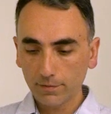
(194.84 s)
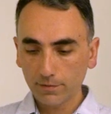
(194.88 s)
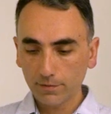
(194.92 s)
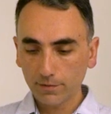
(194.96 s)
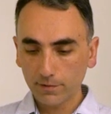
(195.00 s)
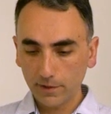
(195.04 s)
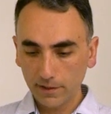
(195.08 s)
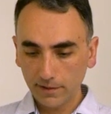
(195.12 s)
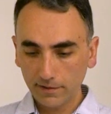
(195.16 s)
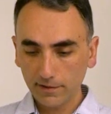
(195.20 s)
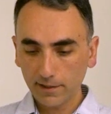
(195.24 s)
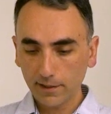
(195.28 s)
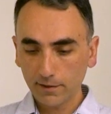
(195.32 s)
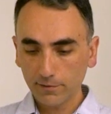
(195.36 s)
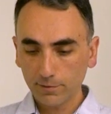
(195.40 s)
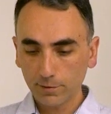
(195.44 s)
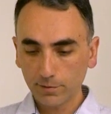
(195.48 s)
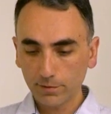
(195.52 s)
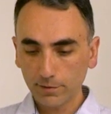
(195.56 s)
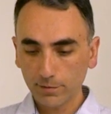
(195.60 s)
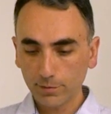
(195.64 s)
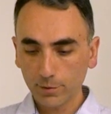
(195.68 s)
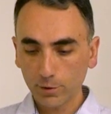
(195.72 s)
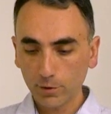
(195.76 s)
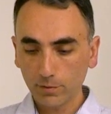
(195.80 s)
let's start from
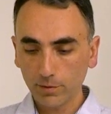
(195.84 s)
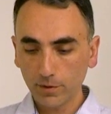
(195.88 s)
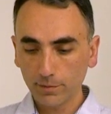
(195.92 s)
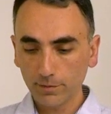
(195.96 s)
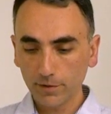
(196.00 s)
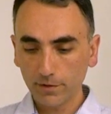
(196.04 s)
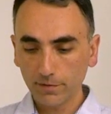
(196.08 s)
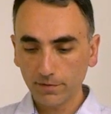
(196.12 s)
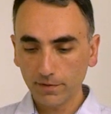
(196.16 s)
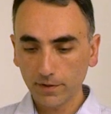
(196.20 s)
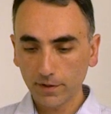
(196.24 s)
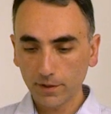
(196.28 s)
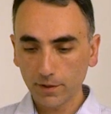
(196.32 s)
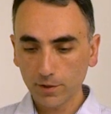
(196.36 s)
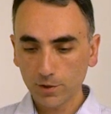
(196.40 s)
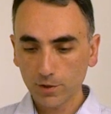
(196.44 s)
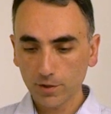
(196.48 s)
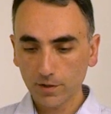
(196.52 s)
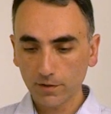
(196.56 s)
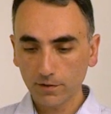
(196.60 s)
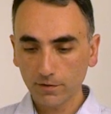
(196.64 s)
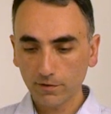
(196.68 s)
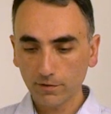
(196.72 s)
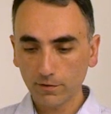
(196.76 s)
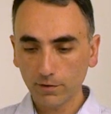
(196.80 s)
the problem
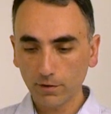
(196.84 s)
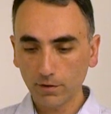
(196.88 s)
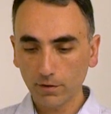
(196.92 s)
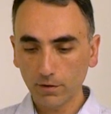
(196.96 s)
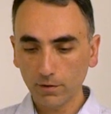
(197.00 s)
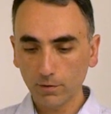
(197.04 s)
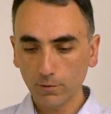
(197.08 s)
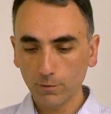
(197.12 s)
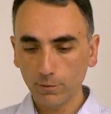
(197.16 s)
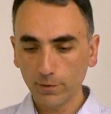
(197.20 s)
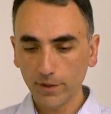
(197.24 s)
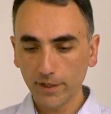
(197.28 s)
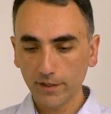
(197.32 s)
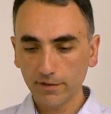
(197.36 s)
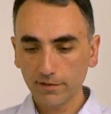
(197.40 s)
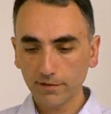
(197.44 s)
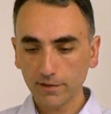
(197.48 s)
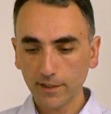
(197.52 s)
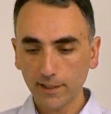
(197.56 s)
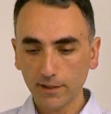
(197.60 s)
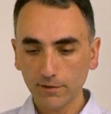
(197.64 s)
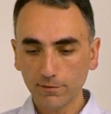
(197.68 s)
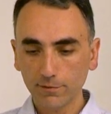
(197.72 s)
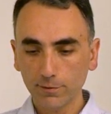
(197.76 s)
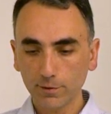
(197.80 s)
definition. So we
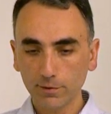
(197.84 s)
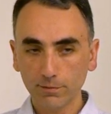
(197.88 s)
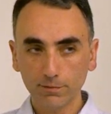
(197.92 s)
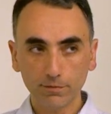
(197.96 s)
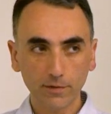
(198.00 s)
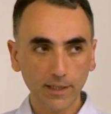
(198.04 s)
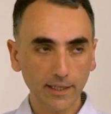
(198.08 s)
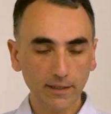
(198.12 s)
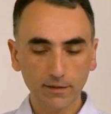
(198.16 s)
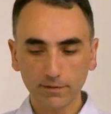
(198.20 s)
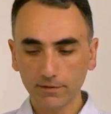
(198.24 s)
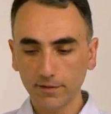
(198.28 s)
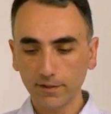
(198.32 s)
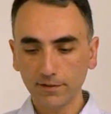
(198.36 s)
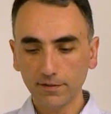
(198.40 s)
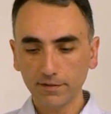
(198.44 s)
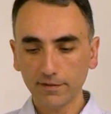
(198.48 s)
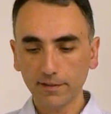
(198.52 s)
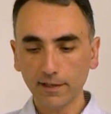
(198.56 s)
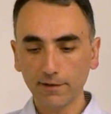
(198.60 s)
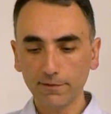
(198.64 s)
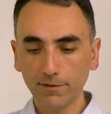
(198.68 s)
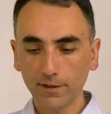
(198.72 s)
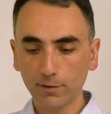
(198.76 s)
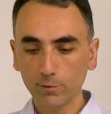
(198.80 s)
start from like, this is
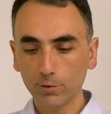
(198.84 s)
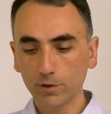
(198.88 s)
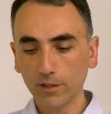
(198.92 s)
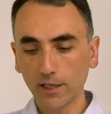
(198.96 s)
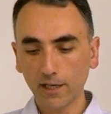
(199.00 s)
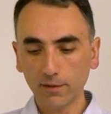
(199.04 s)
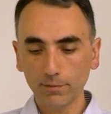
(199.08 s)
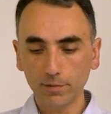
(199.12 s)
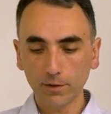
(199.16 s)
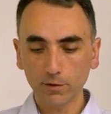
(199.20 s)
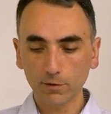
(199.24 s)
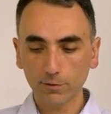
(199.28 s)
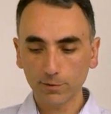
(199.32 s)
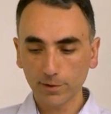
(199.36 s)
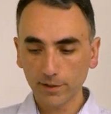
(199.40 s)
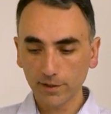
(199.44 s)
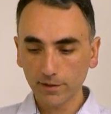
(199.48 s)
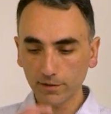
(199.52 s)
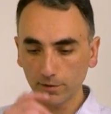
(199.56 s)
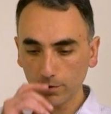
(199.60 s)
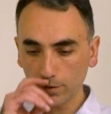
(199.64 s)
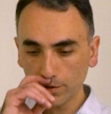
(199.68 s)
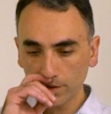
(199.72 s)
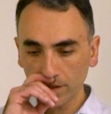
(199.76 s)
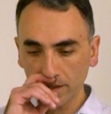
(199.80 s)
something what I've been already
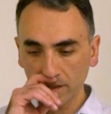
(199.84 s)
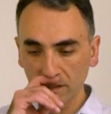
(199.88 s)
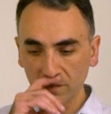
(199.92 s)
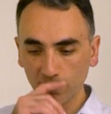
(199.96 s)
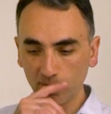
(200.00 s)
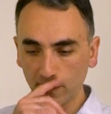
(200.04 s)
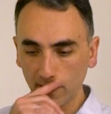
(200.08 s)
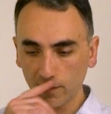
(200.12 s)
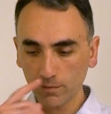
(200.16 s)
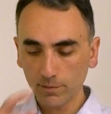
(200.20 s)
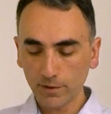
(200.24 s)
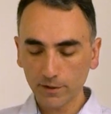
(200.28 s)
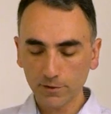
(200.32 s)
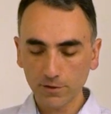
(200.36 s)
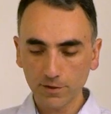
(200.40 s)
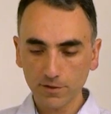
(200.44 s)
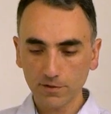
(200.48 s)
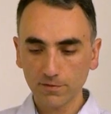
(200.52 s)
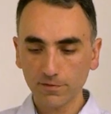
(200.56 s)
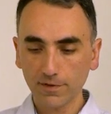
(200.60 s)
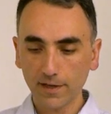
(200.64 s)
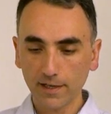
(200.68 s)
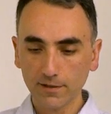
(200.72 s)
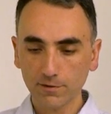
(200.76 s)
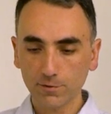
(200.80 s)
talking about, but just
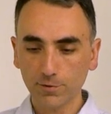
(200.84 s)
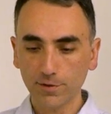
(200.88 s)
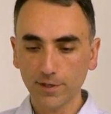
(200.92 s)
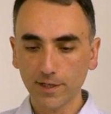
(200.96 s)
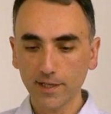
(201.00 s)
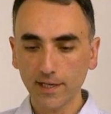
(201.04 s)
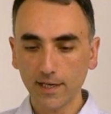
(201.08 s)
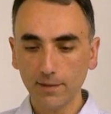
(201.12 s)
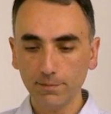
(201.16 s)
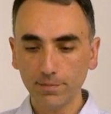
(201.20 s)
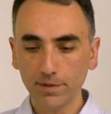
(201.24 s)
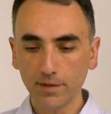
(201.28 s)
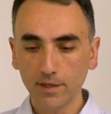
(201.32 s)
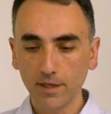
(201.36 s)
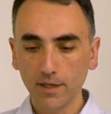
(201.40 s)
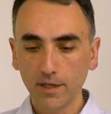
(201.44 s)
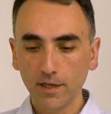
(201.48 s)
fast recap.